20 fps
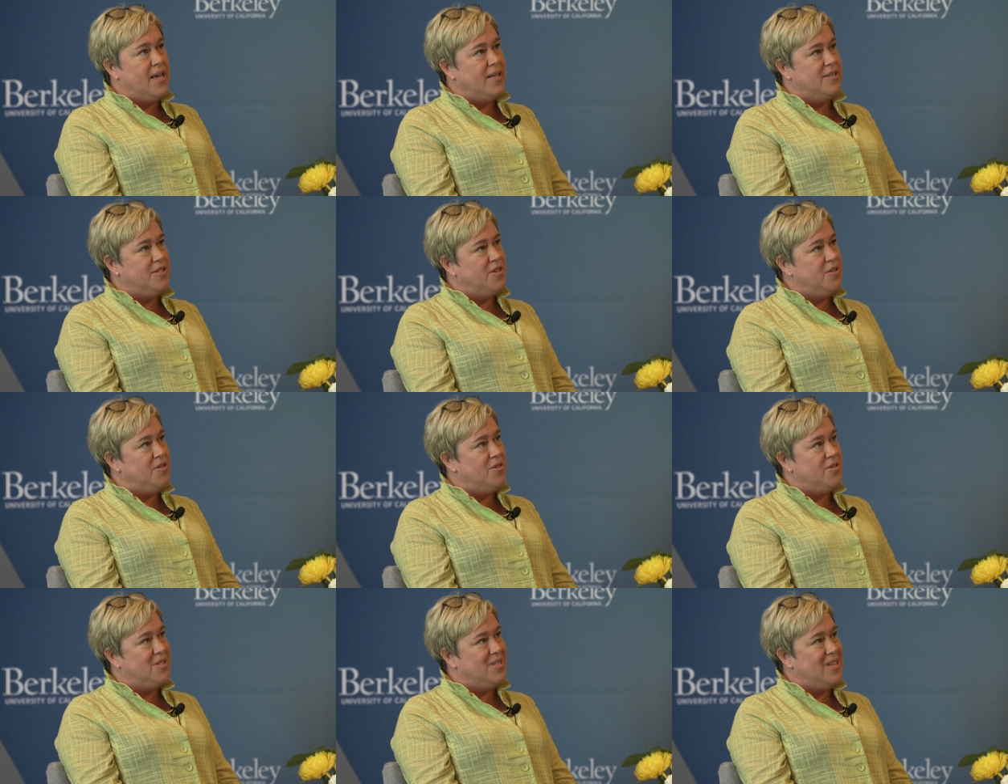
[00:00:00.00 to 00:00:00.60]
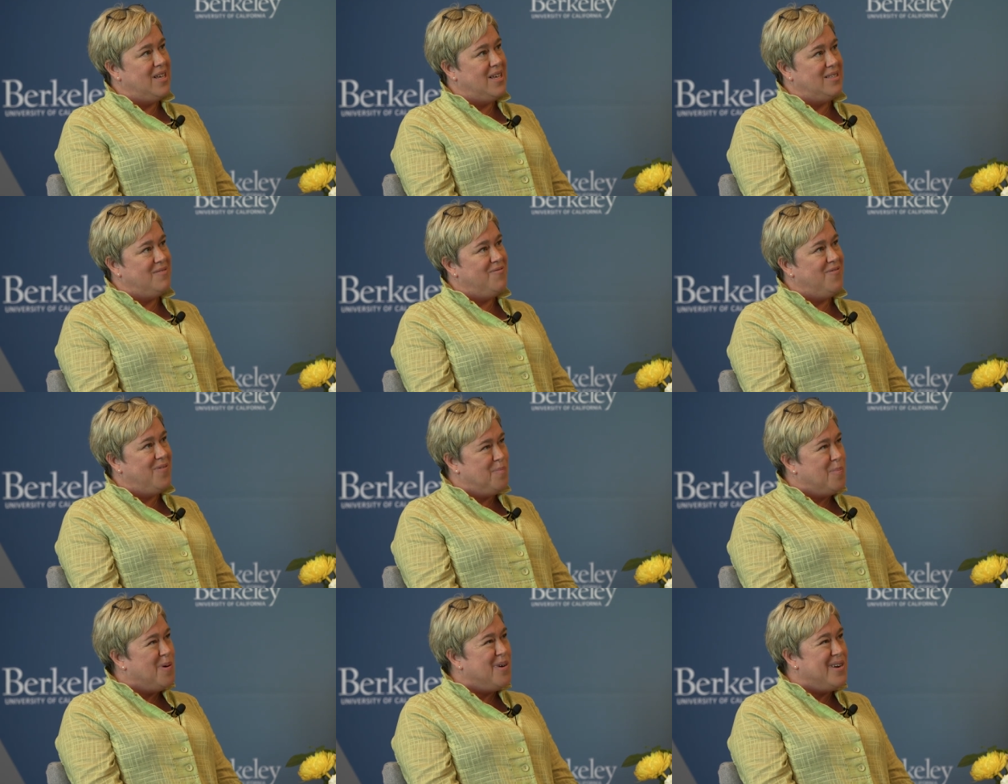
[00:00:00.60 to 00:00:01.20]
And so there's a
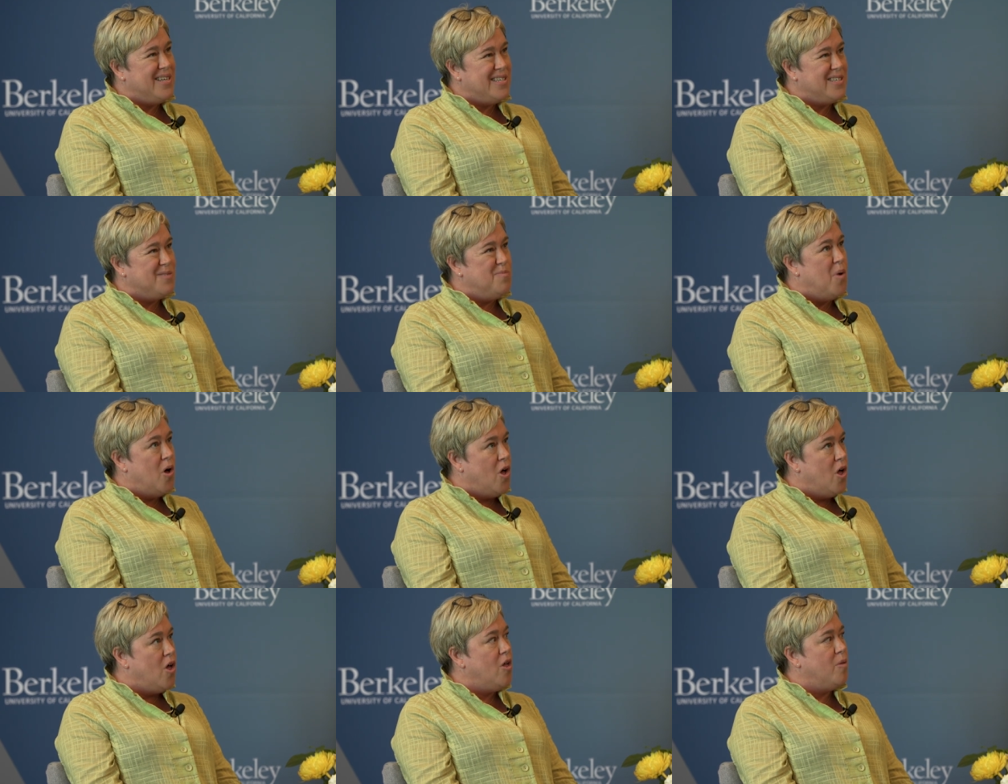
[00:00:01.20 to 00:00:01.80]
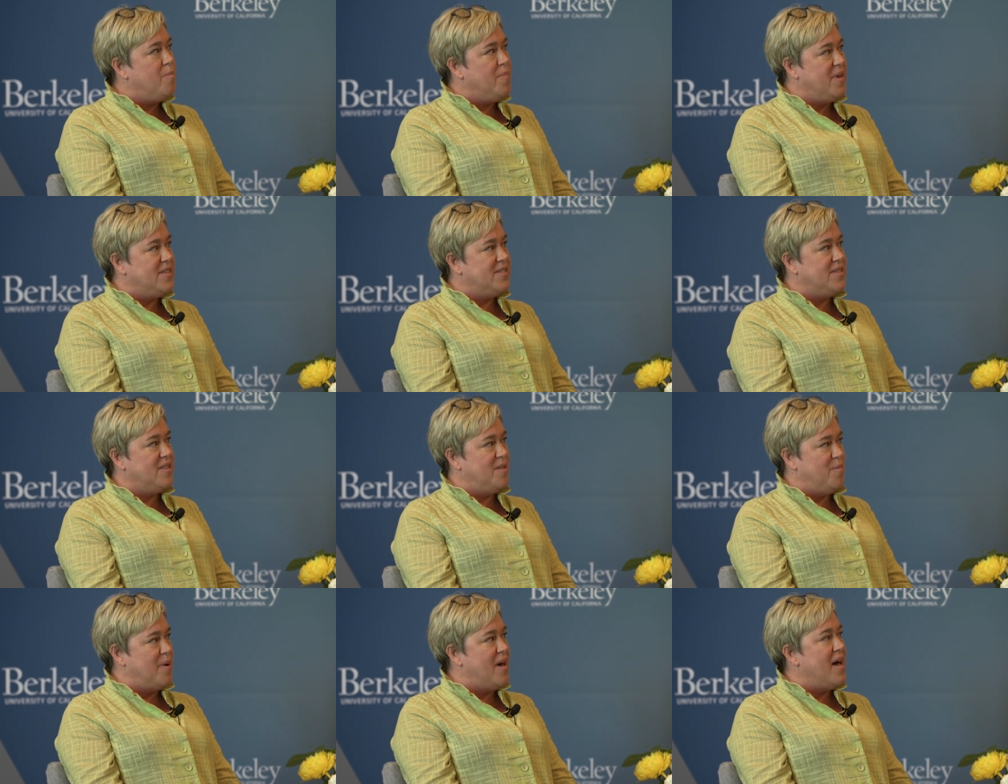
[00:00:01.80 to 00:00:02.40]
pretty small piece
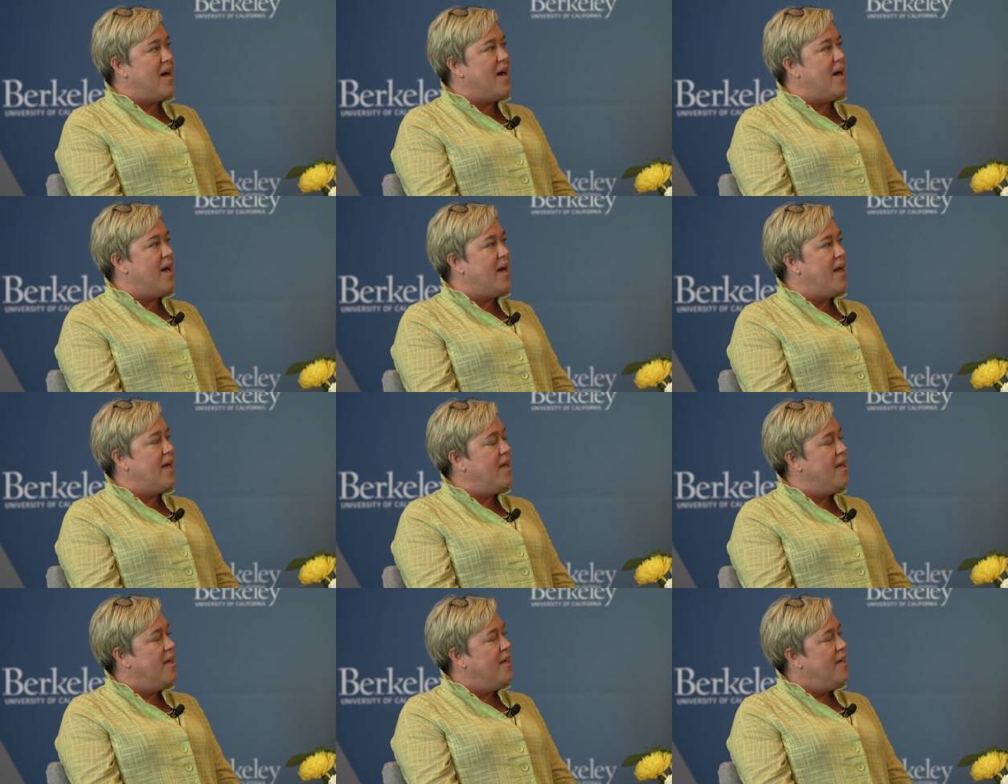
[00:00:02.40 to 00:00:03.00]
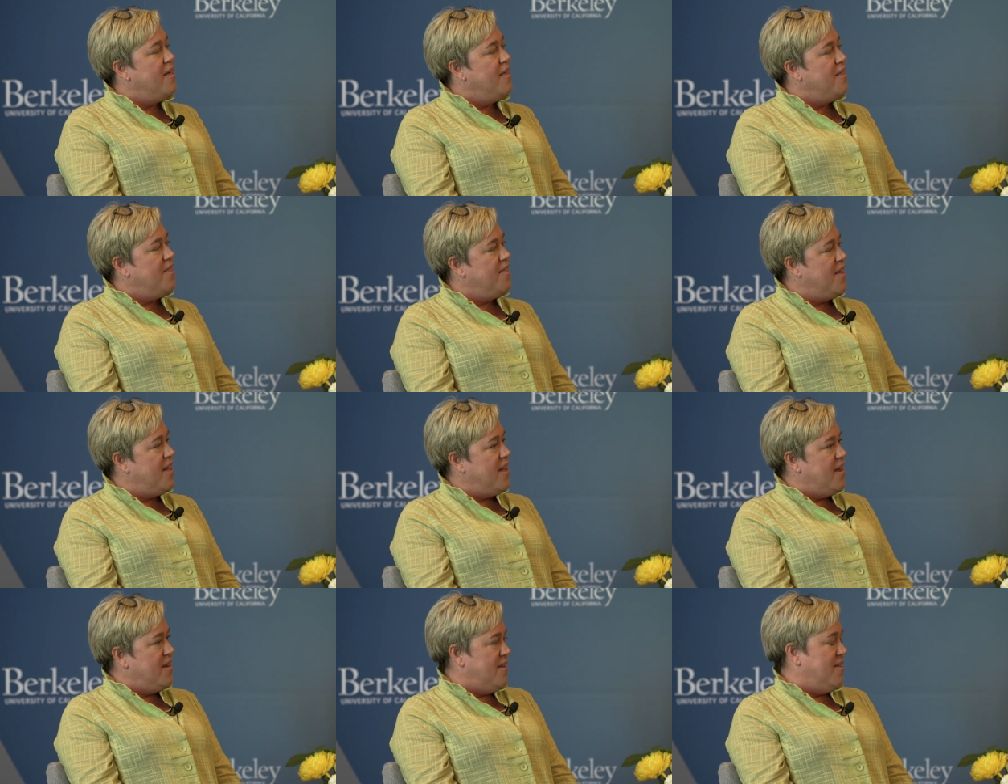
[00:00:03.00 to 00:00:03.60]
of the pie
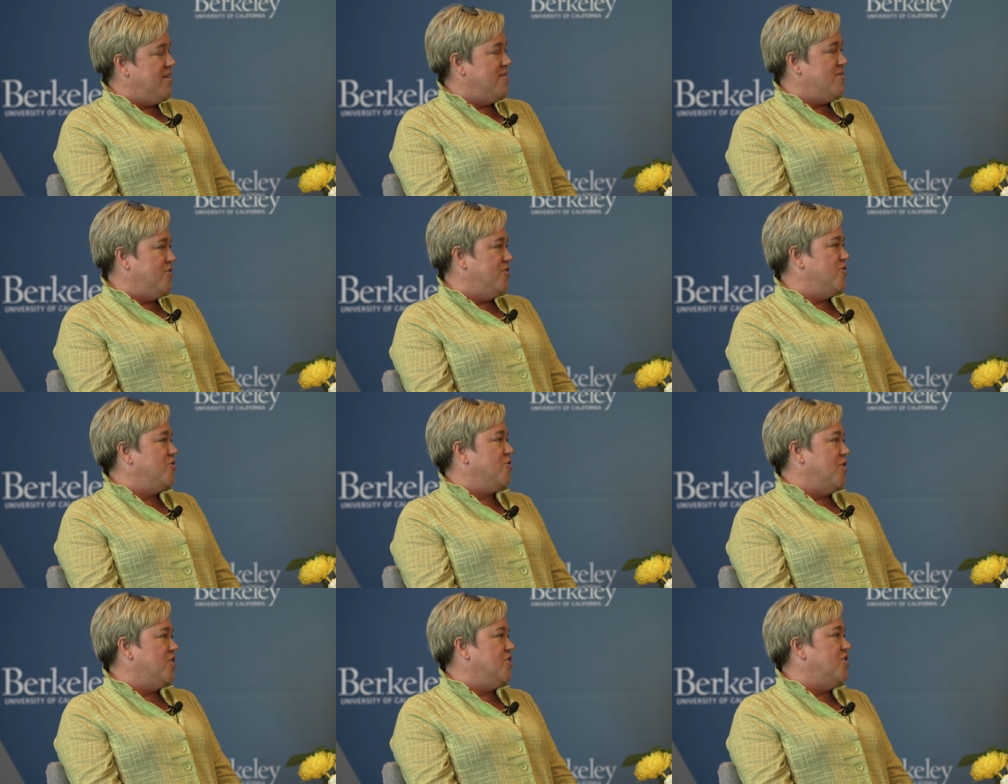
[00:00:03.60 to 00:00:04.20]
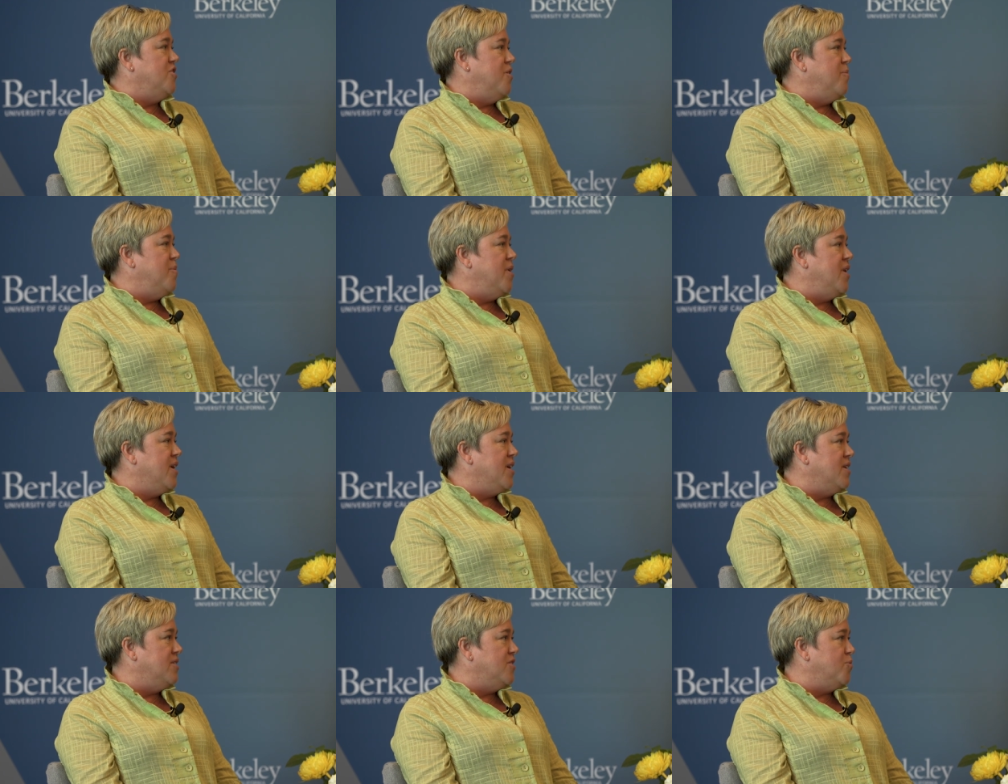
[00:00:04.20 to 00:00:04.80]
that this discretionary
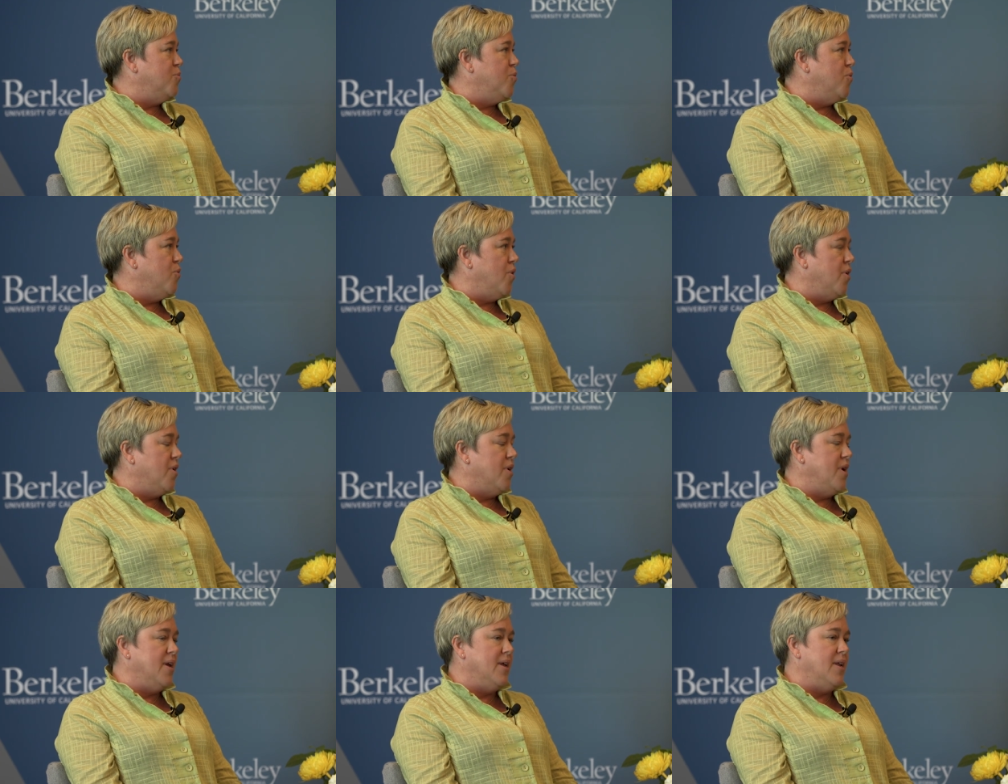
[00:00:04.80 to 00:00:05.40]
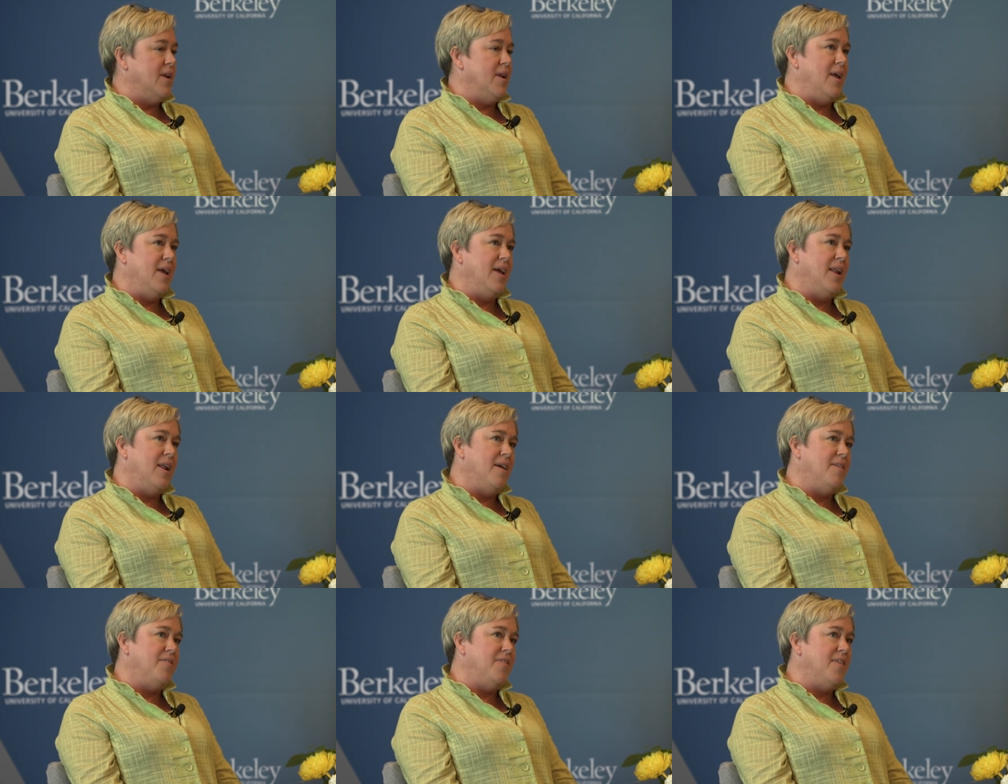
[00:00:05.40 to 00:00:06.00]
money can support. And,
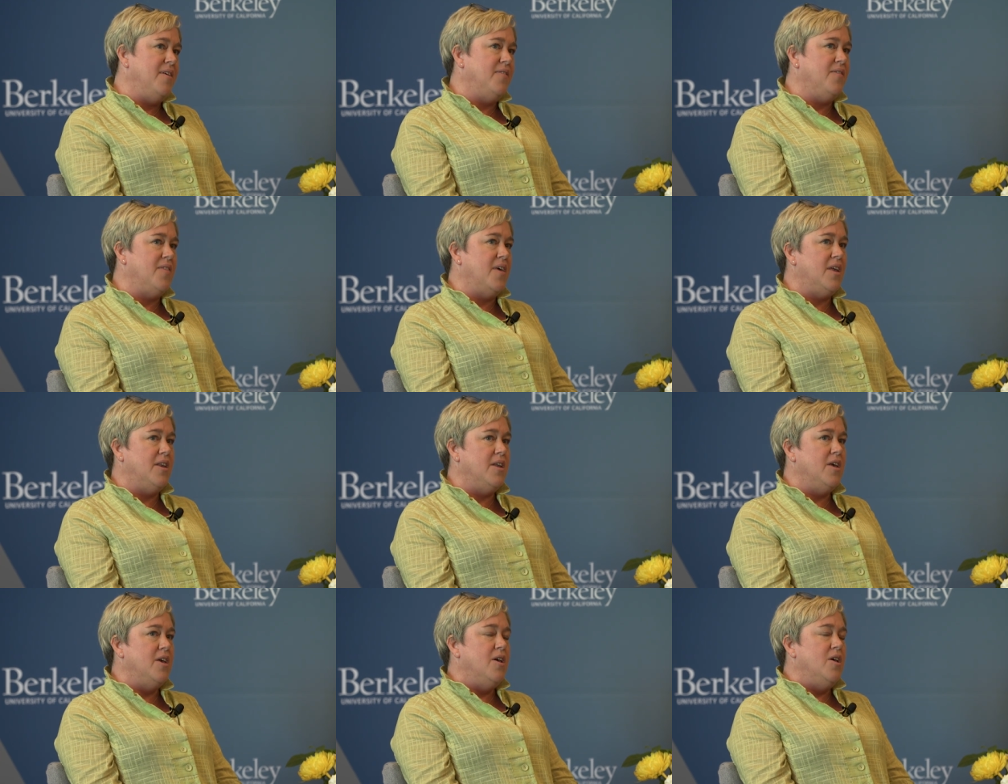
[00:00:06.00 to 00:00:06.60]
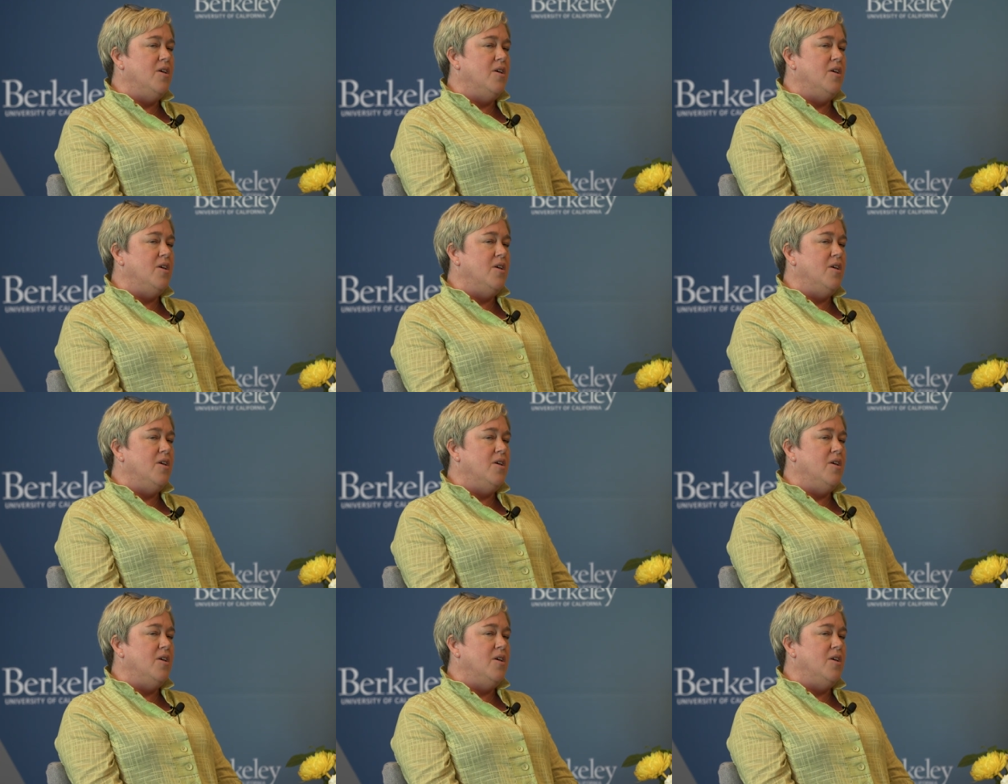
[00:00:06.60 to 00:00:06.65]
and I think that